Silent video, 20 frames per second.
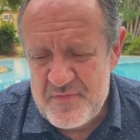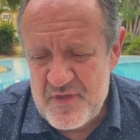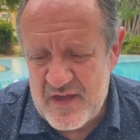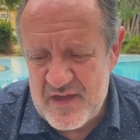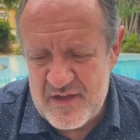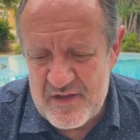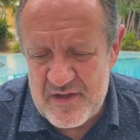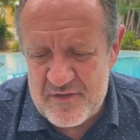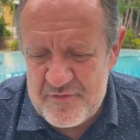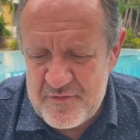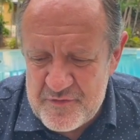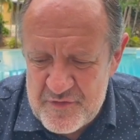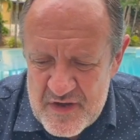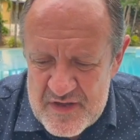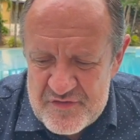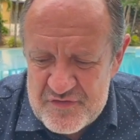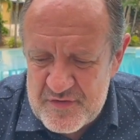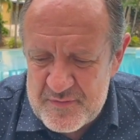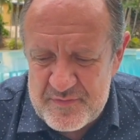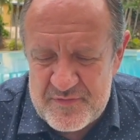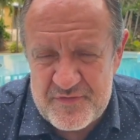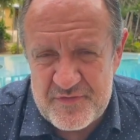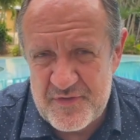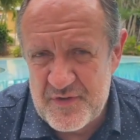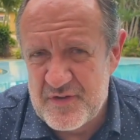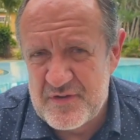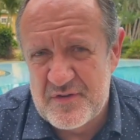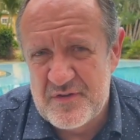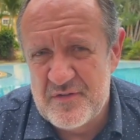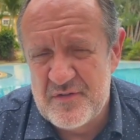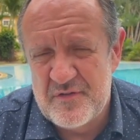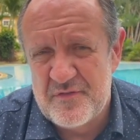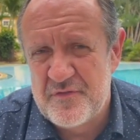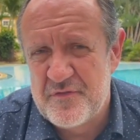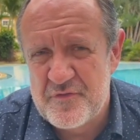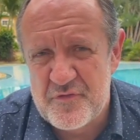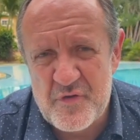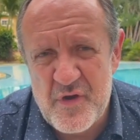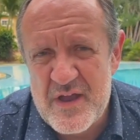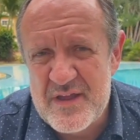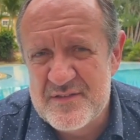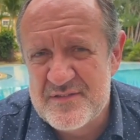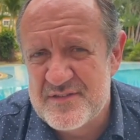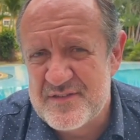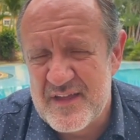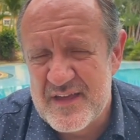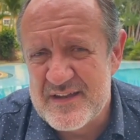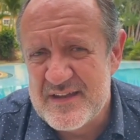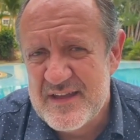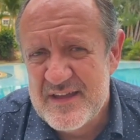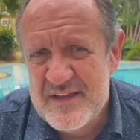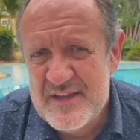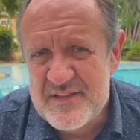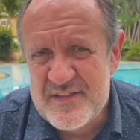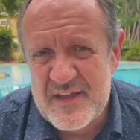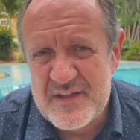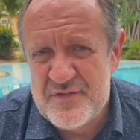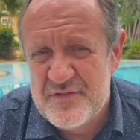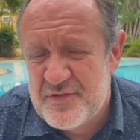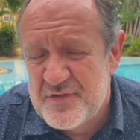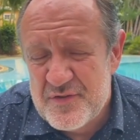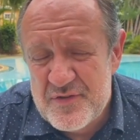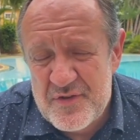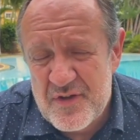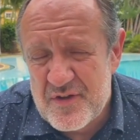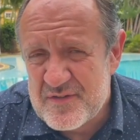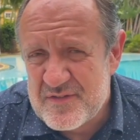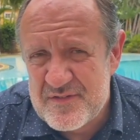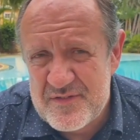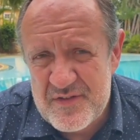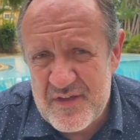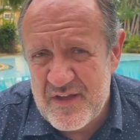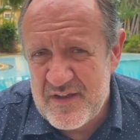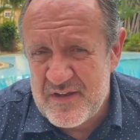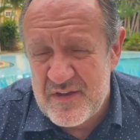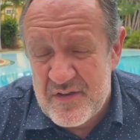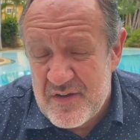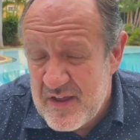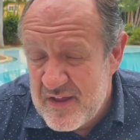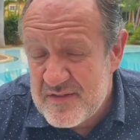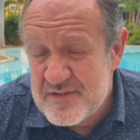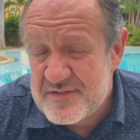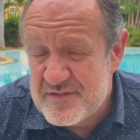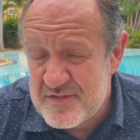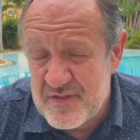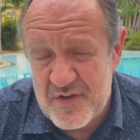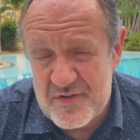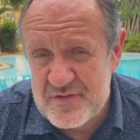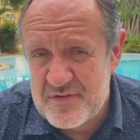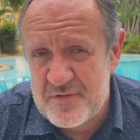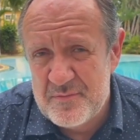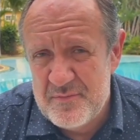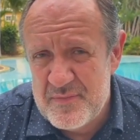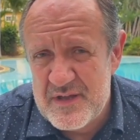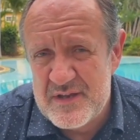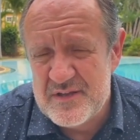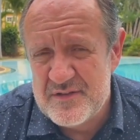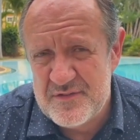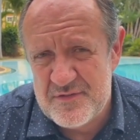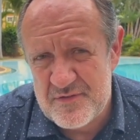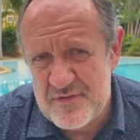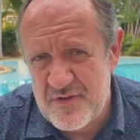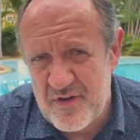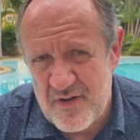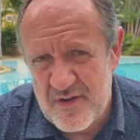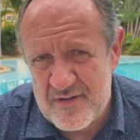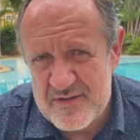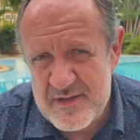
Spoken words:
a friendship circle of friends that do not and is not committed to God.